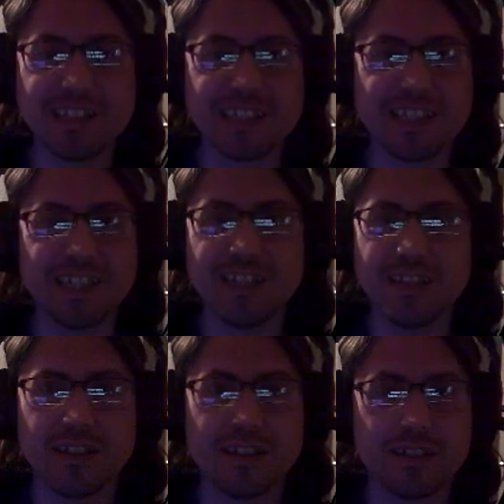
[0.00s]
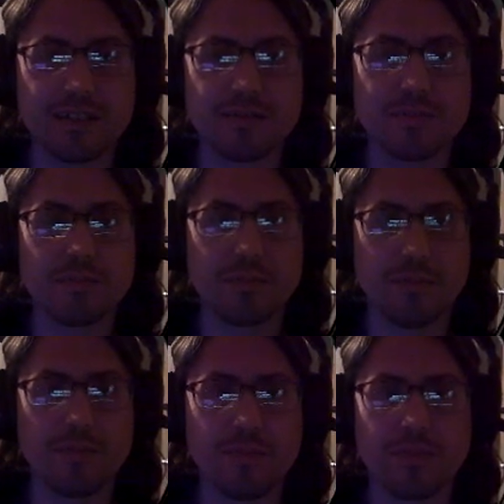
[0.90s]

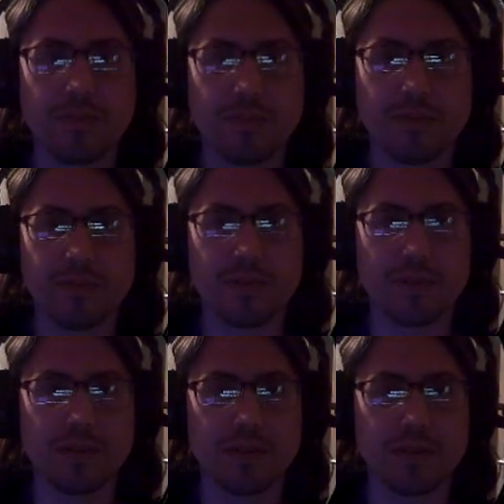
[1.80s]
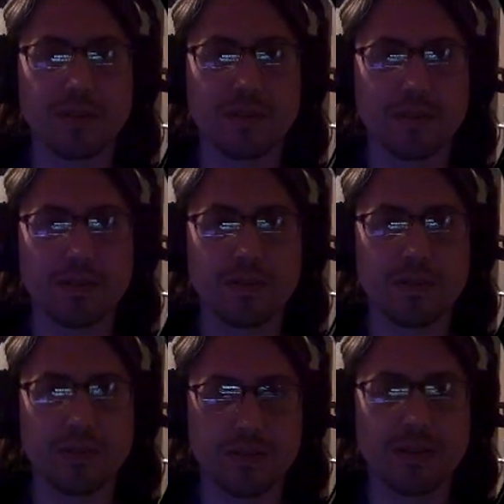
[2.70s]

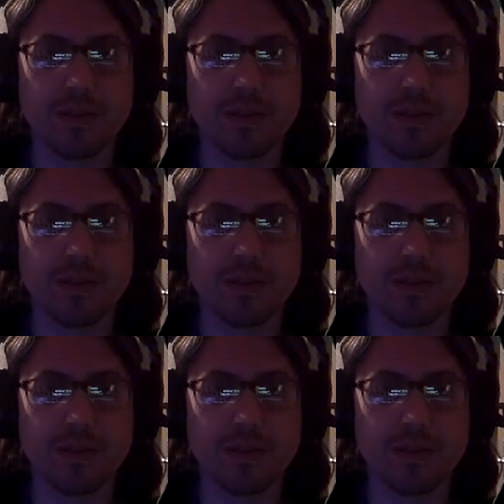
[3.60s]
[no speech]